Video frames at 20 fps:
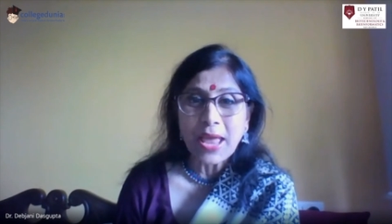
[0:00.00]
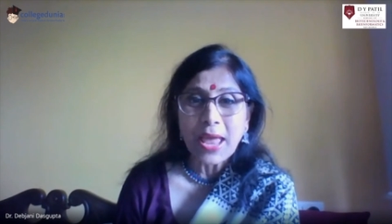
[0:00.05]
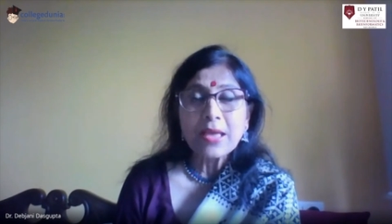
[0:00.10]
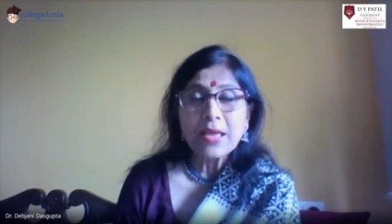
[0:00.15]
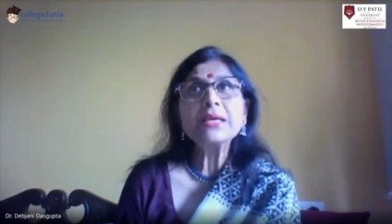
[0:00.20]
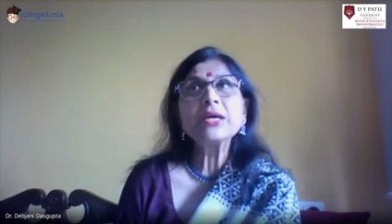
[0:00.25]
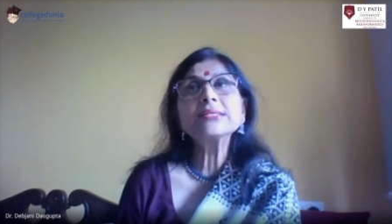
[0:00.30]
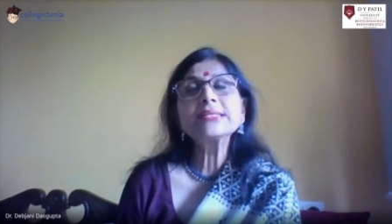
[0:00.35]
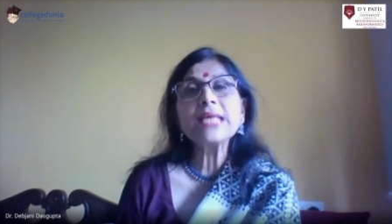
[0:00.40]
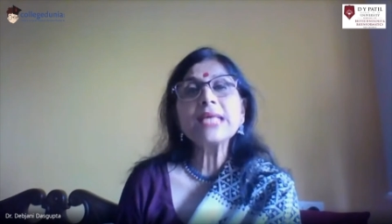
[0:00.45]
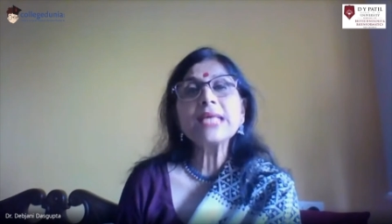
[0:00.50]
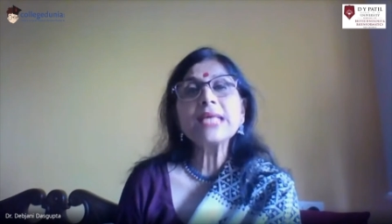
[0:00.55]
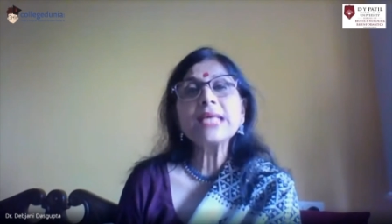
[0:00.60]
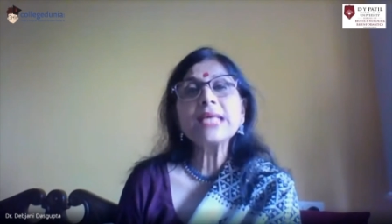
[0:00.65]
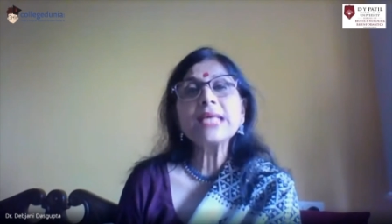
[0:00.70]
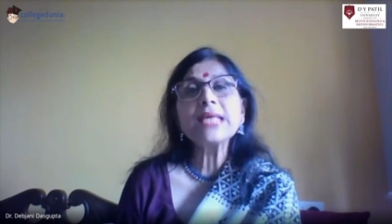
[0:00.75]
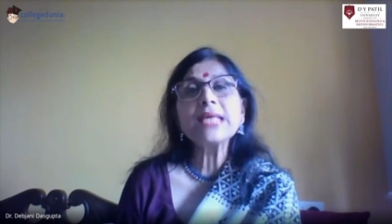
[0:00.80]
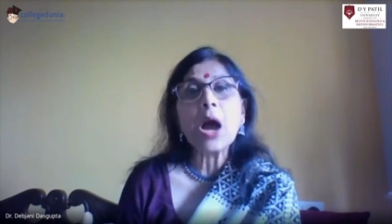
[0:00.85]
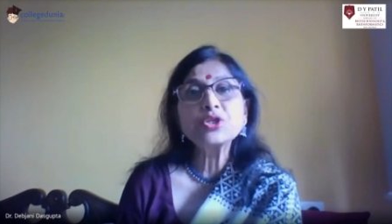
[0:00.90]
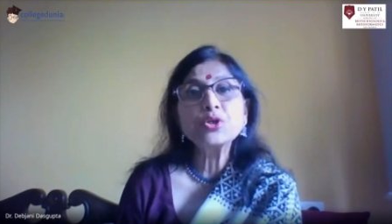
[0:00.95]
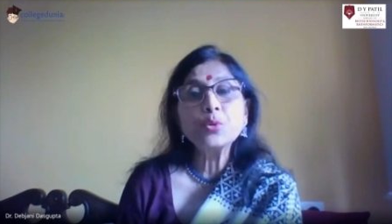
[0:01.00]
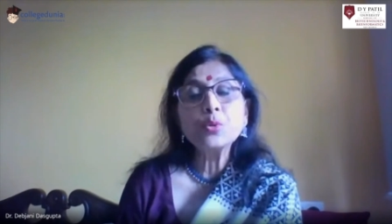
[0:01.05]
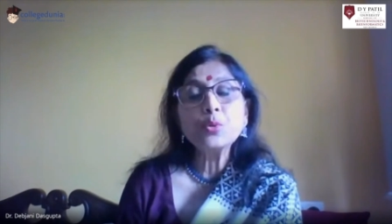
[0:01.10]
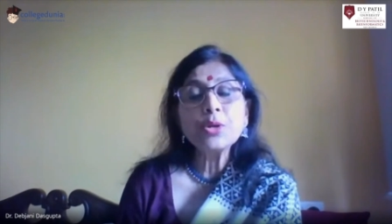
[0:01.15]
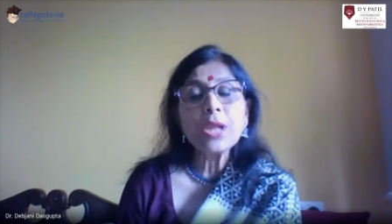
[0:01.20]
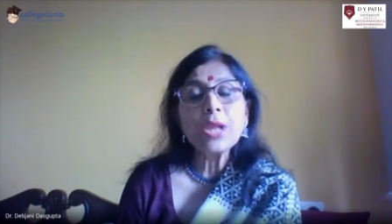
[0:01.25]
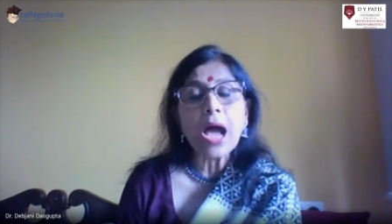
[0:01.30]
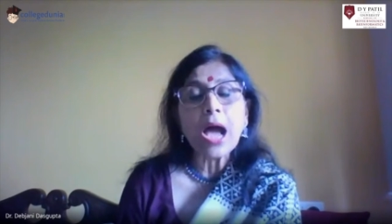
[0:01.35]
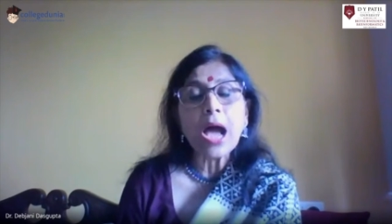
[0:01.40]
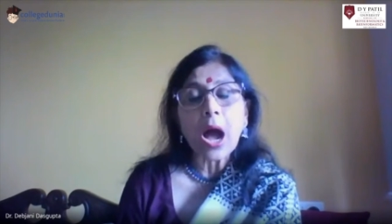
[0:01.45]
Because our
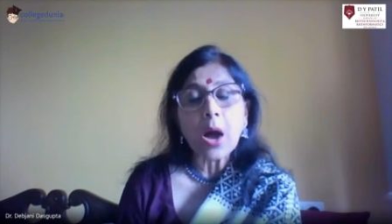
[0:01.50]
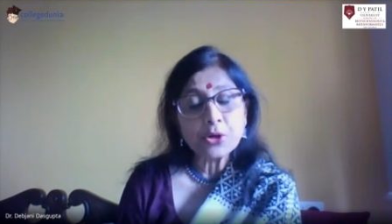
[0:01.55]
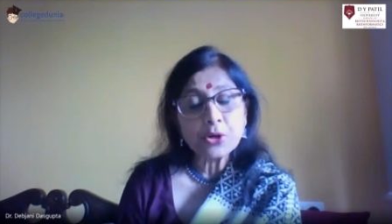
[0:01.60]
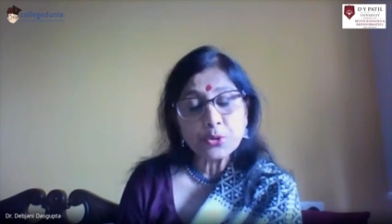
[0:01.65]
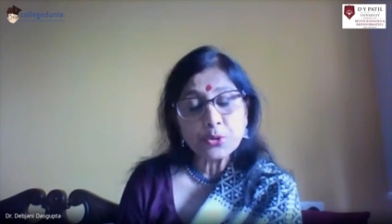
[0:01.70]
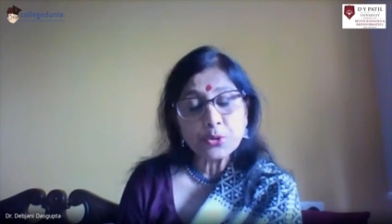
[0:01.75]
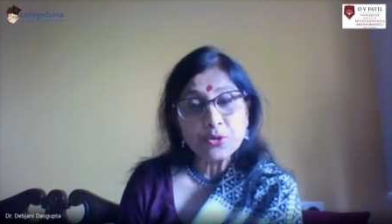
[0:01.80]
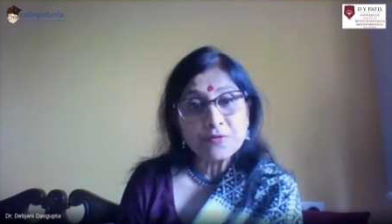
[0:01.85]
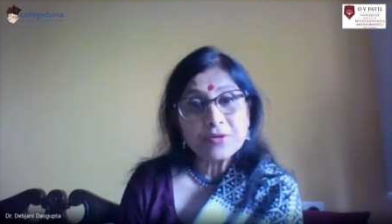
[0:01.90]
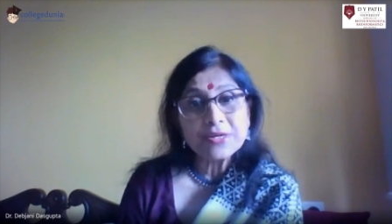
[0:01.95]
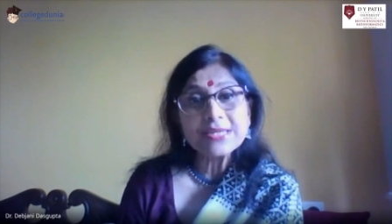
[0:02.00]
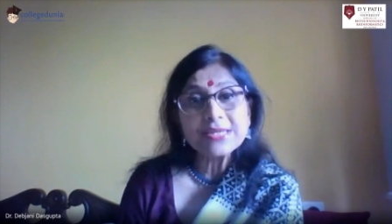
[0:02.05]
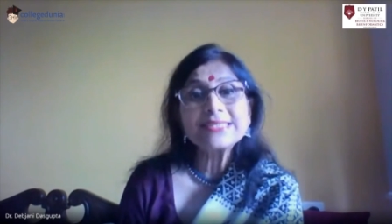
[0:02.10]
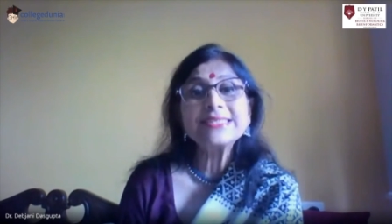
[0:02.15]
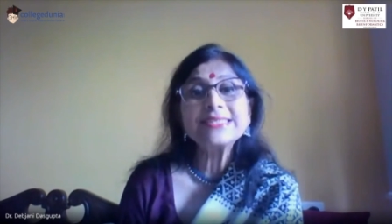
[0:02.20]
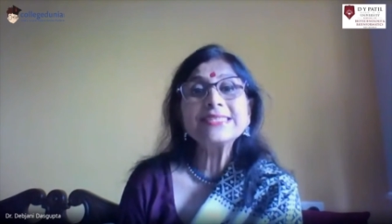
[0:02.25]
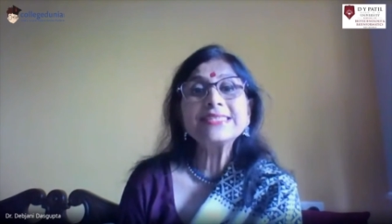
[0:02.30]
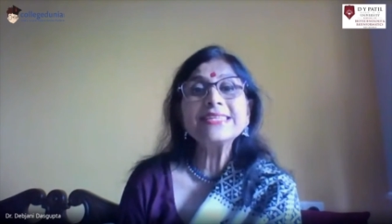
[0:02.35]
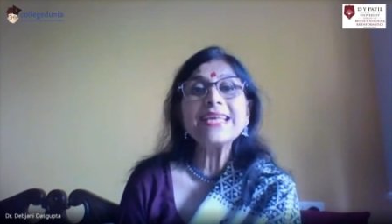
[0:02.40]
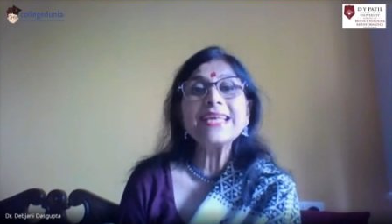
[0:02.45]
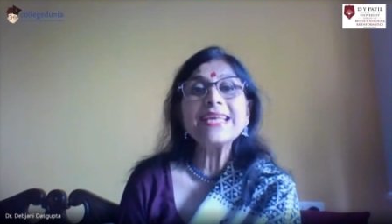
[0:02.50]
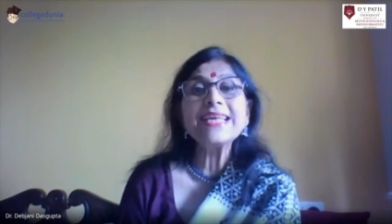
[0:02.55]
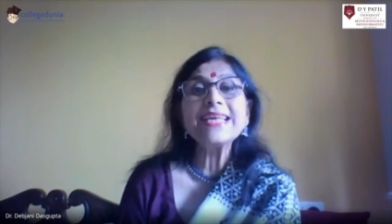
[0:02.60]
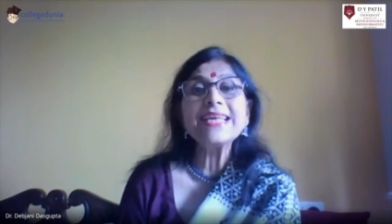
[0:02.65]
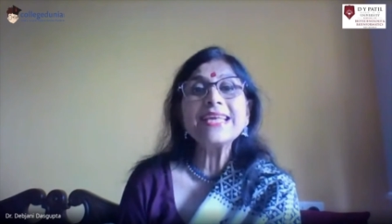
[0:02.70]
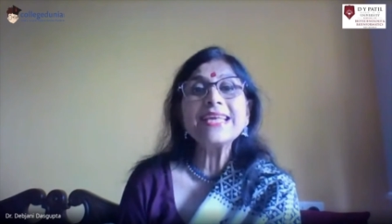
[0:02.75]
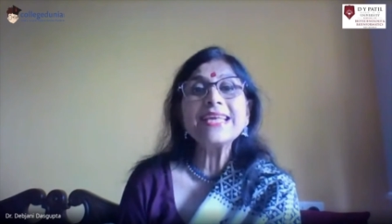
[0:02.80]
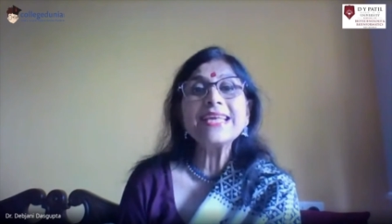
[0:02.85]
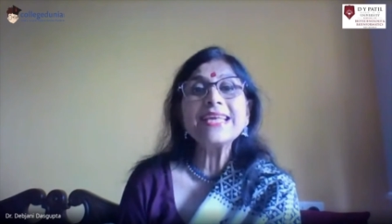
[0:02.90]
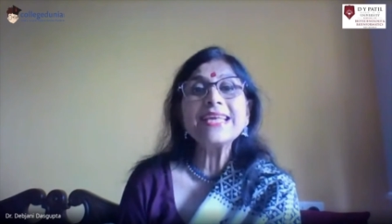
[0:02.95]
school, our
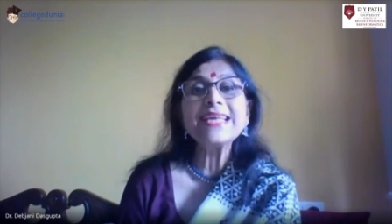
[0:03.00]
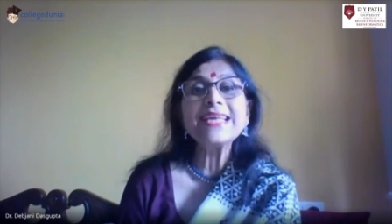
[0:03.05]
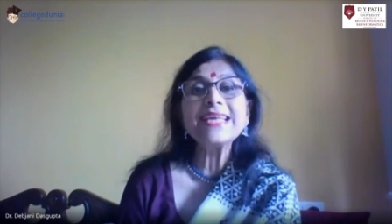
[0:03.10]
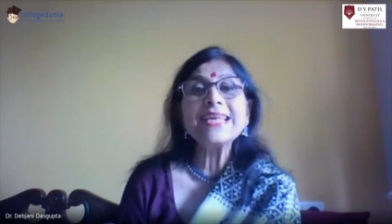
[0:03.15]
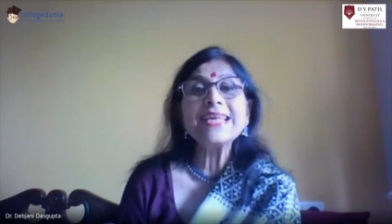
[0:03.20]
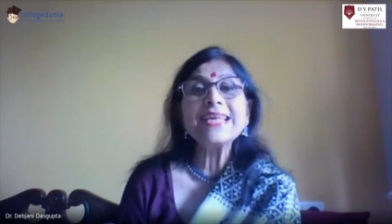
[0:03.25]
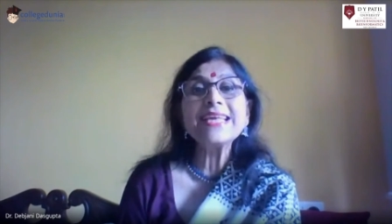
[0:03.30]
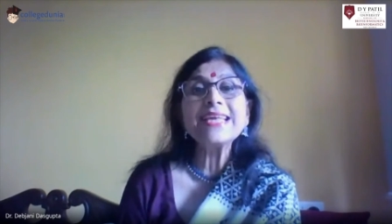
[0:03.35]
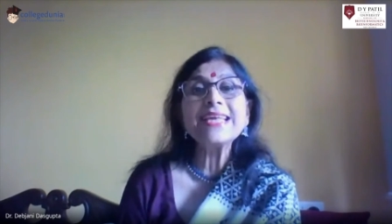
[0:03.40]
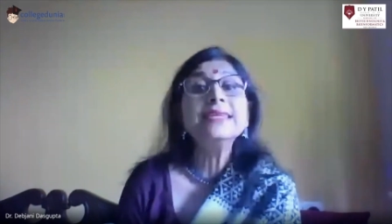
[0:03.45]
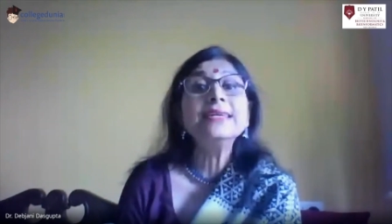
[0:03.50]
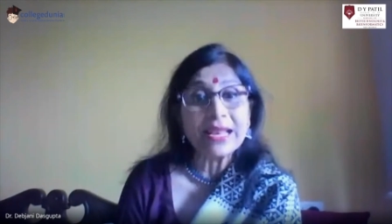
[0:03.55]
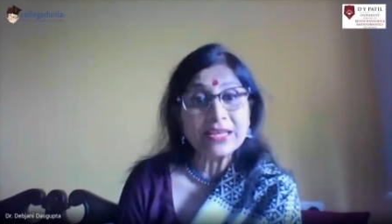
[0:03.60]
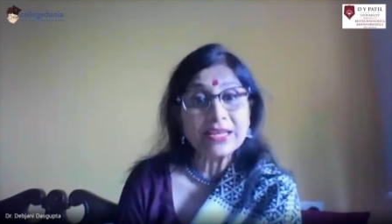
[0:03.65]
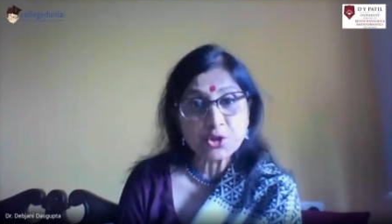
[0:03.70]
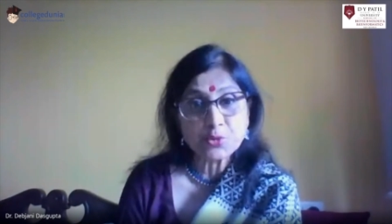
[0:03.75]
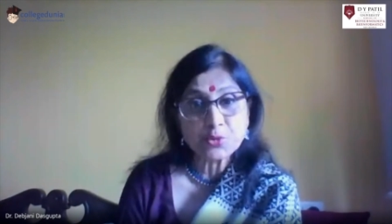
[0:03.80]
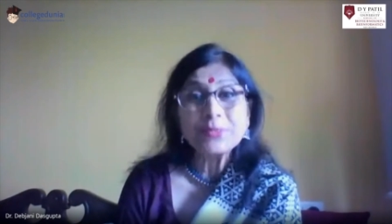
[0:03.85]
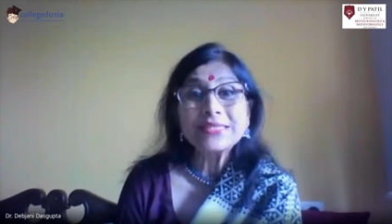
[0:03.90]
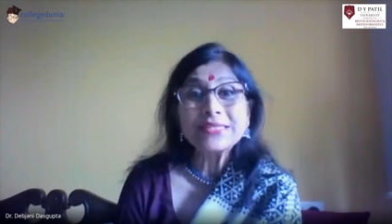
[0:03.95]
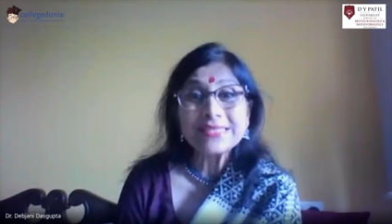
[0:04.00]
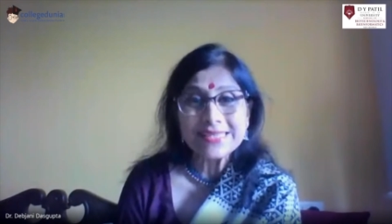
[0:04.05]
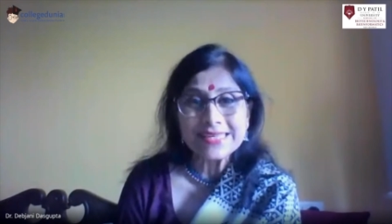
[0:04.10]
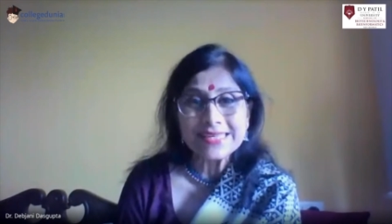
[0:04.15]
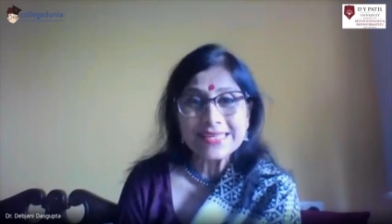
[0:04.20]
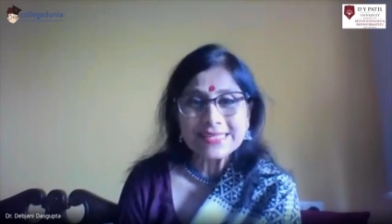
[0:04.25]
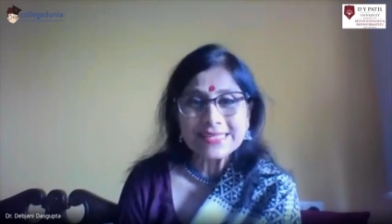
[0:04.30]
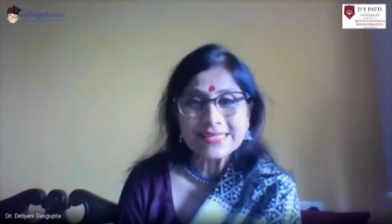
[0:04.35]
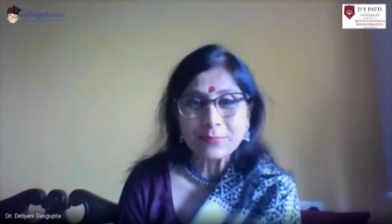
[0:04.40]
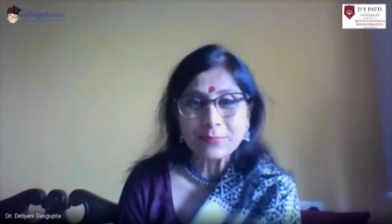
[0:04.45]
university has a learning
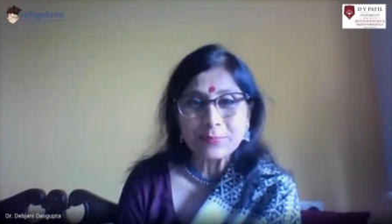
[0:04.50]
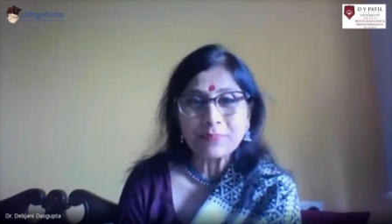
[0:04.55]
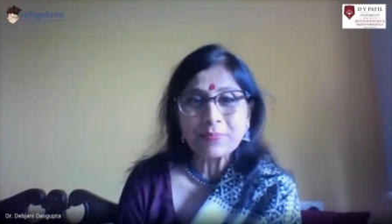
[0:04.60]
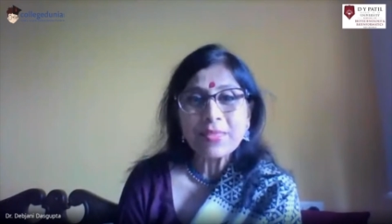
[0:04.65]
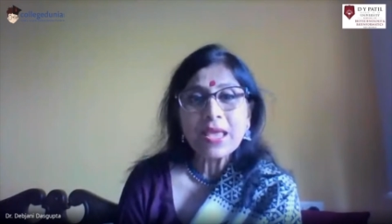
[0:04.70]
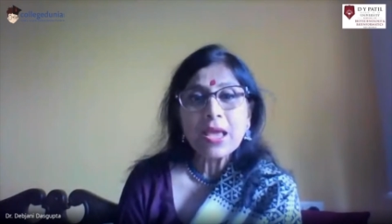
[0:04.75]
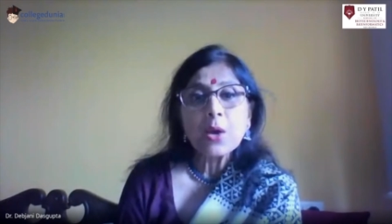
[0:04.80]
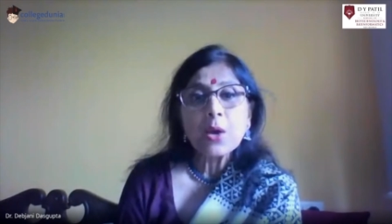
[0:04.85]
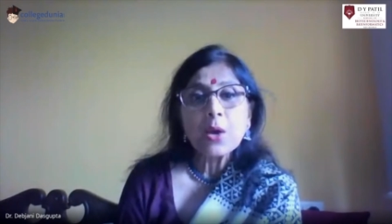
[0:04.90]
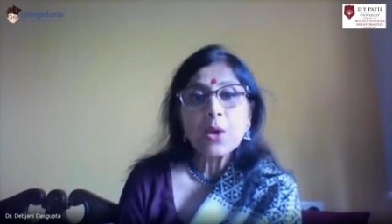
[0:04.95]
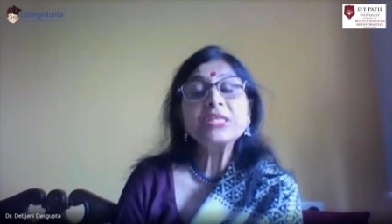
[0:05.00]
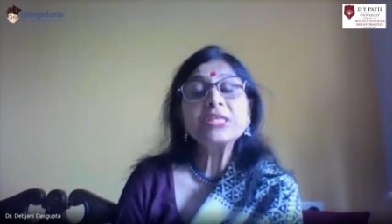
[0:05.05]
management system,